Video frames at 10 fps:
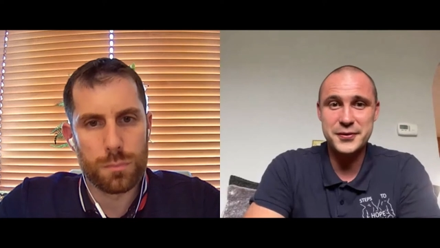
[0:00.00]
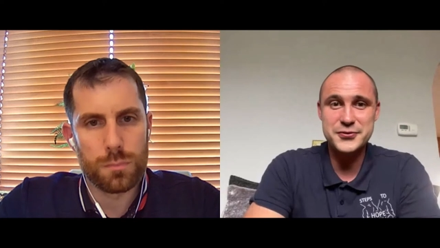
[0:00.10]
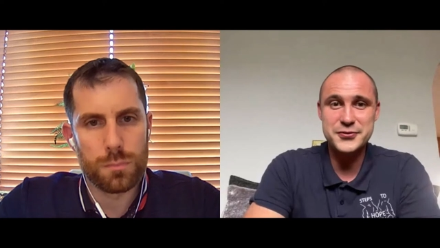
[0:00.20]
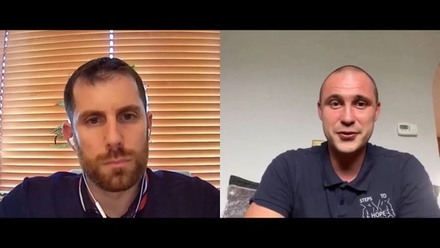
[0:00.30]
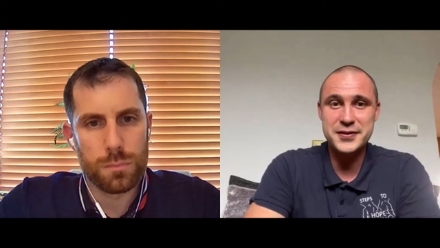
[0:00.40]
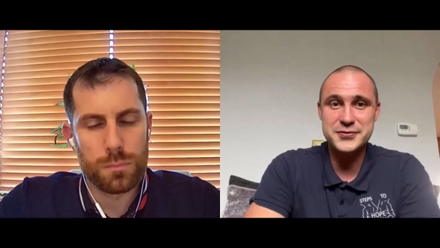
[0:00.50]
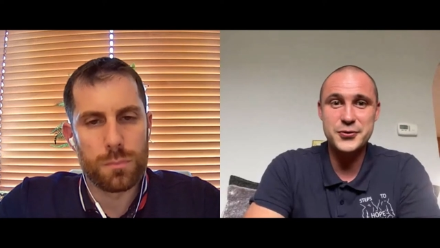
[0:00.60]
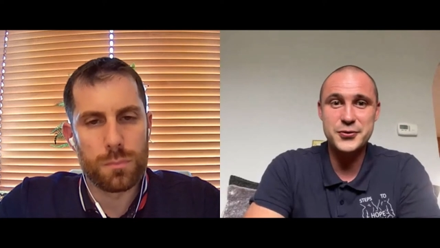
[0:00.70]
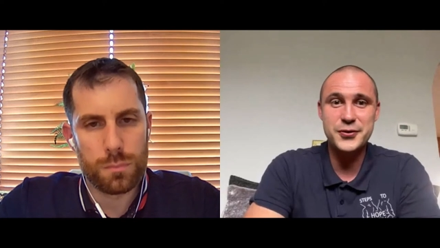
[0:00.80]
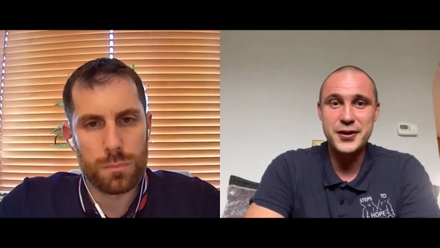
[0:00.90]
Speaker 1: You know, it was all
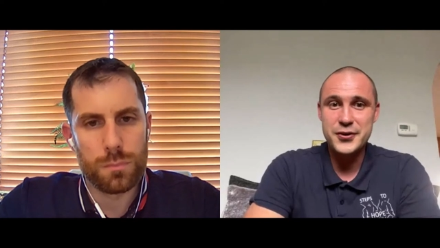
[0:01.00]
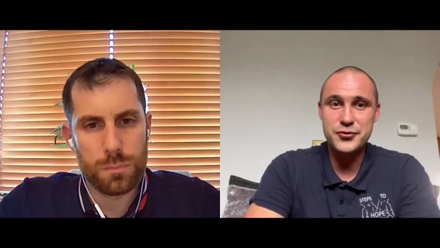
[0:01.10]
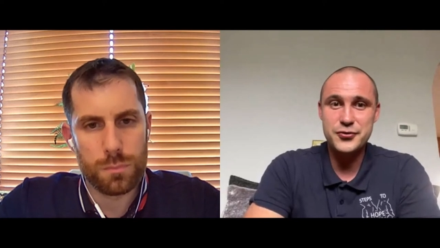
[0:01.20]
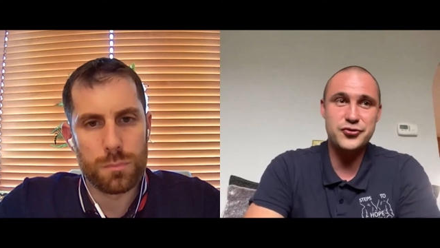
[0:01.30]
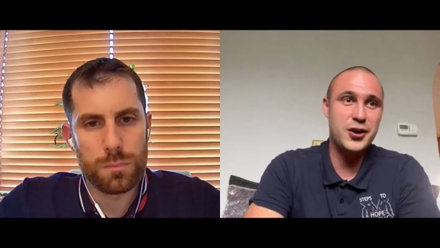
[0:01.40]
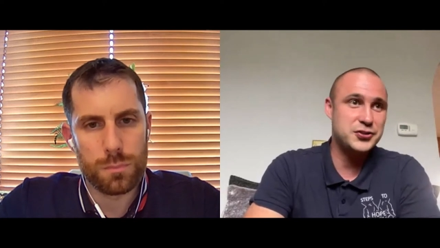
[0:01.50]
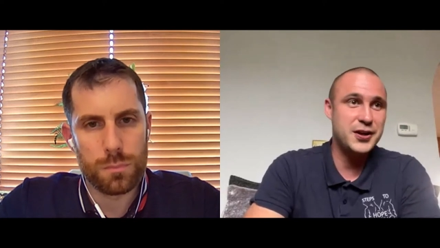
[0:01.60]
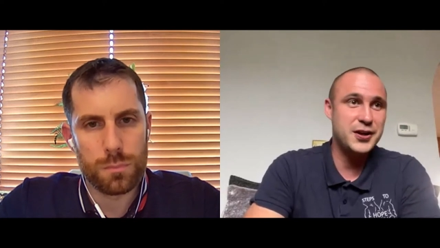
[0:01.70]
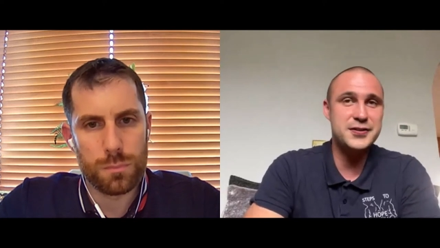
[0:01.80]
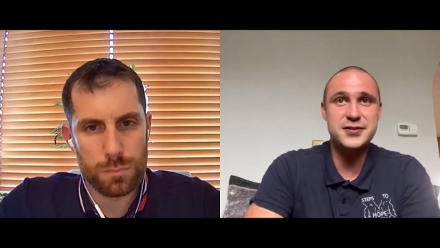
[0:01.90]
these new
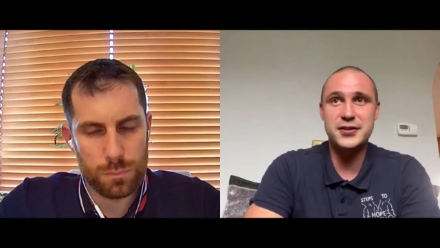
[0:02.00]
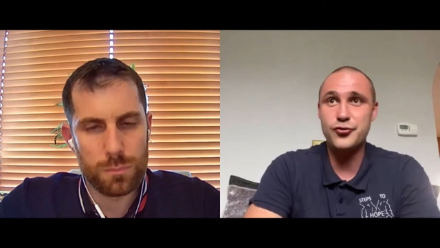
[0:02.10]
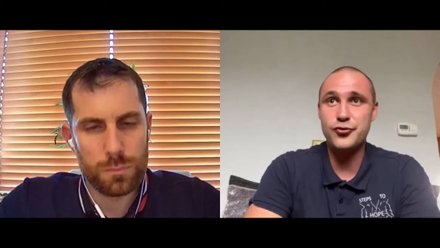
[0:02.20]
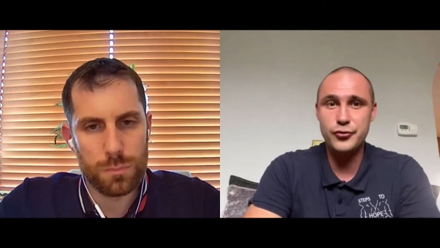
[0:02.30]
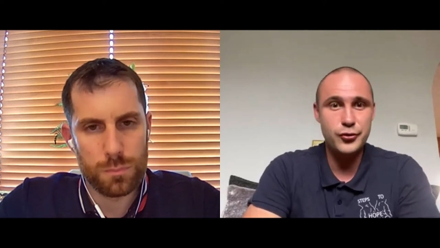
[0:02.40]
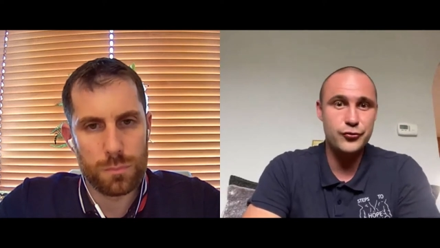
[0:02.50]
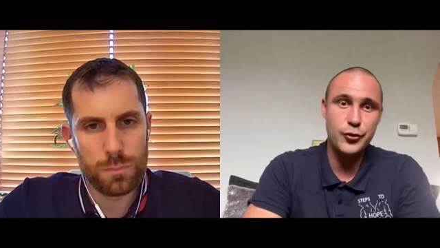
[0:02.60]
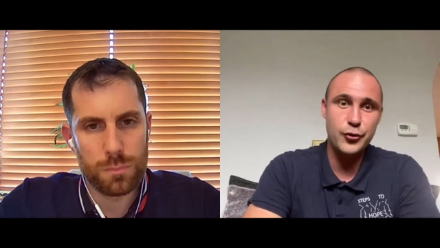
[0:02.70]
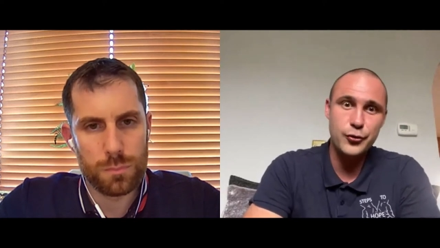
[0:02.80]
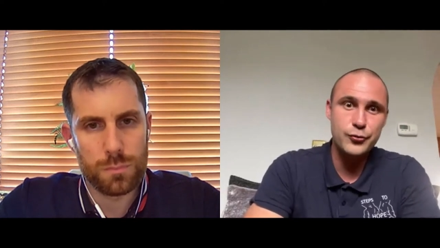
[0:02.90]
restrictions and new
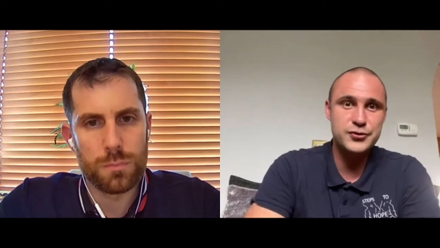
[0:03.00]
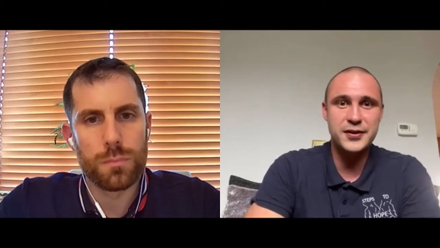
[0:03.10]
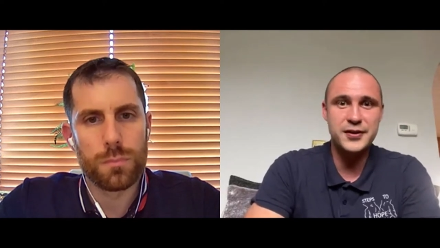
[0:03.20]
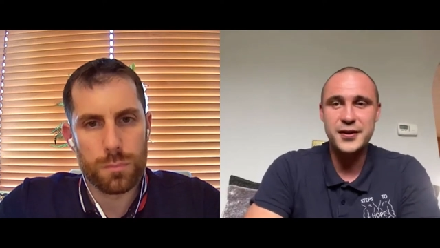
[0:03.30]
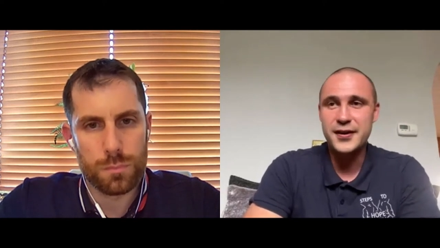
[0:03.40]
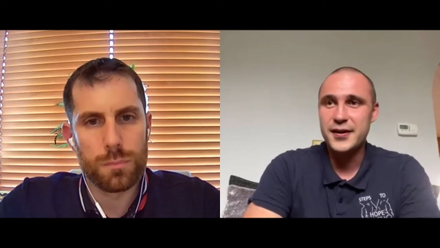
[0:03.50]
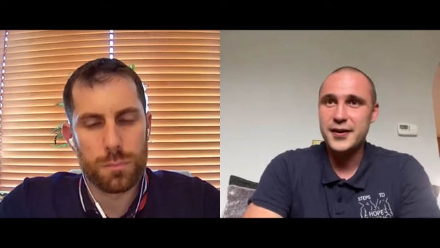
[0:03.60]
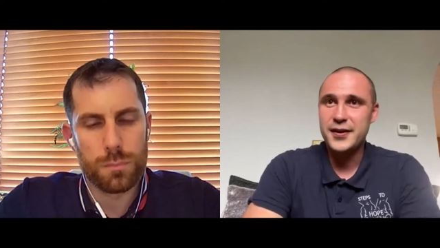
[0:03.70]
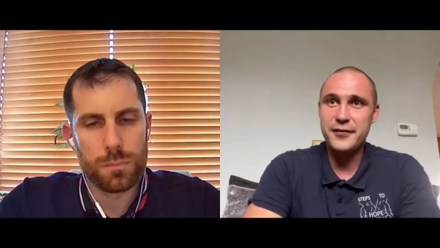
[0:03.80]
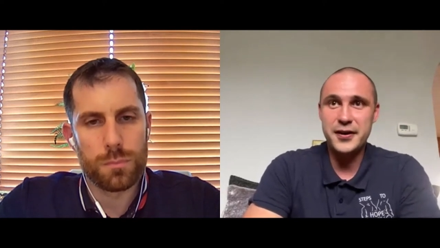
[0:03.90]
rules and
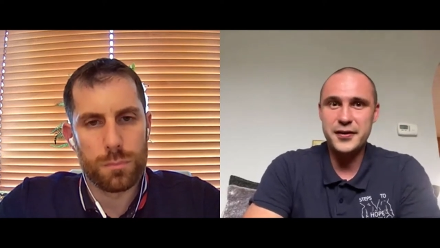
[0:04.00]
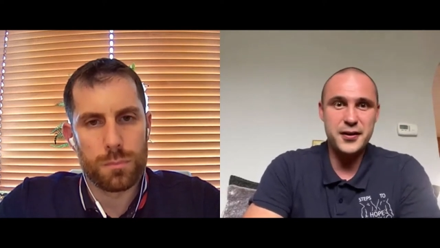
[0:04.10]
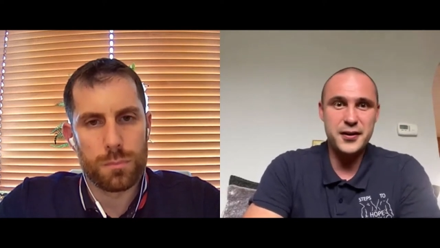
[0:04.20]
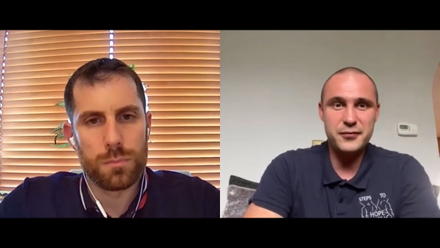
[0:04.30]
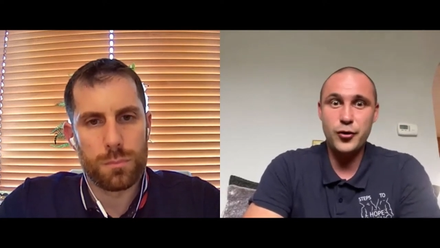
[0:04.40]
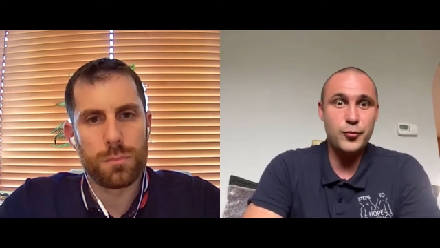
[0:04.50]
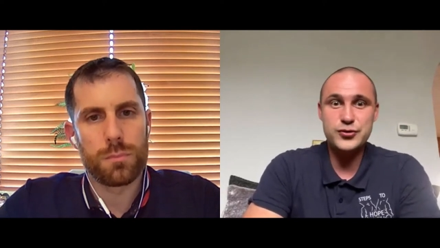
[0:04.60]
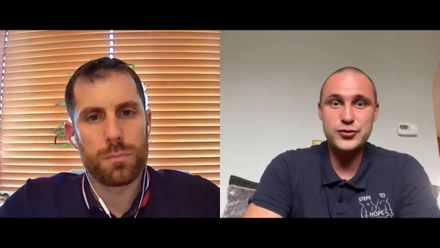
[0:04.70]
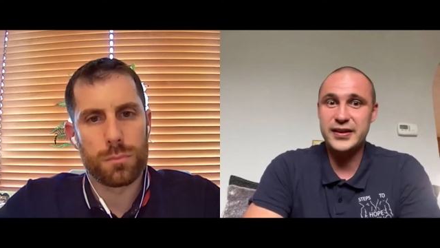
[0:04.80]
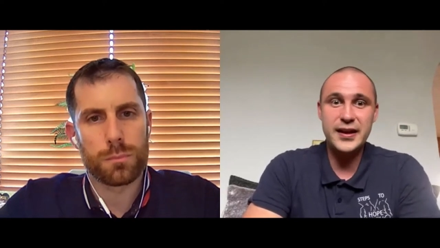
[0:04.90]
having
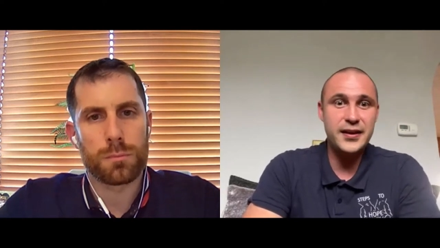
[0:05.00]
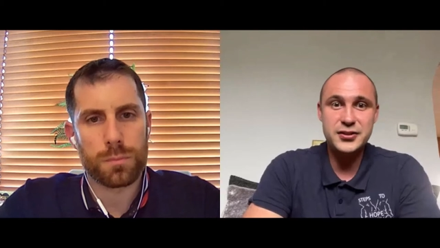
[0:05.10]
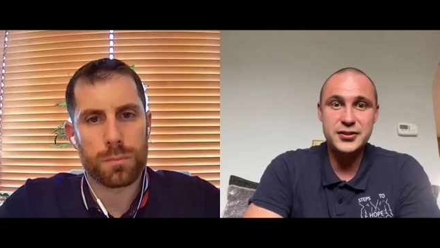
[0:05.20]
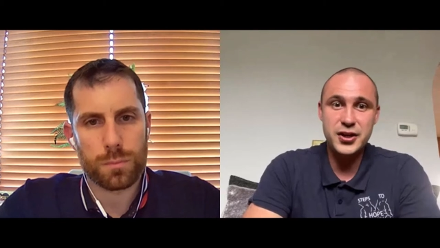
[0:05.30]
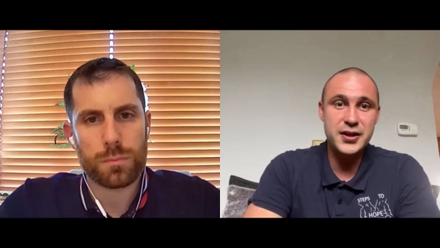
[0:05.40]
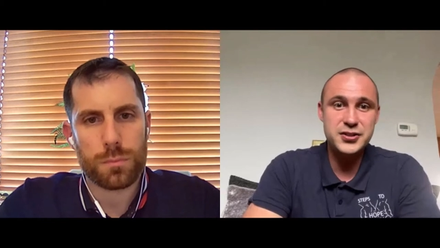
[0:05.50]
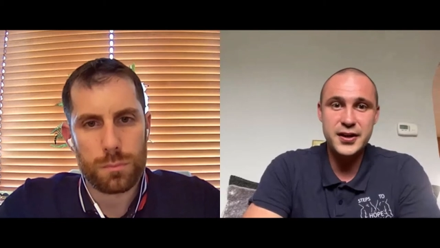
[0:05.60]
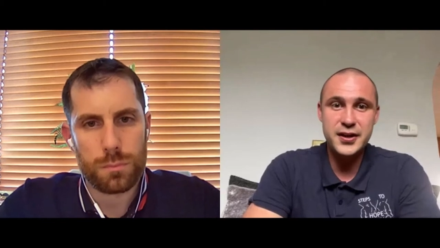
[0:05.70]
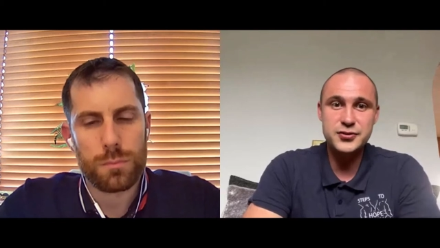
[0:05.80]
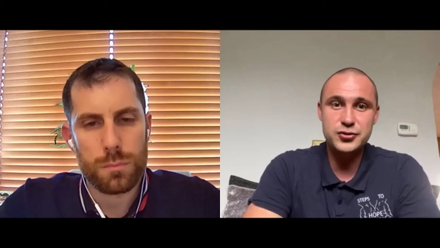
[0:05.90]
almost daily
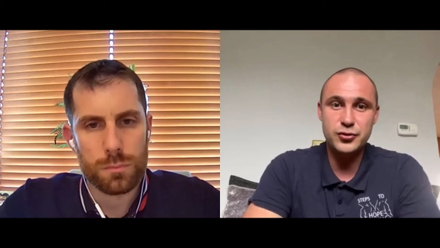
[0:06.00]
changing.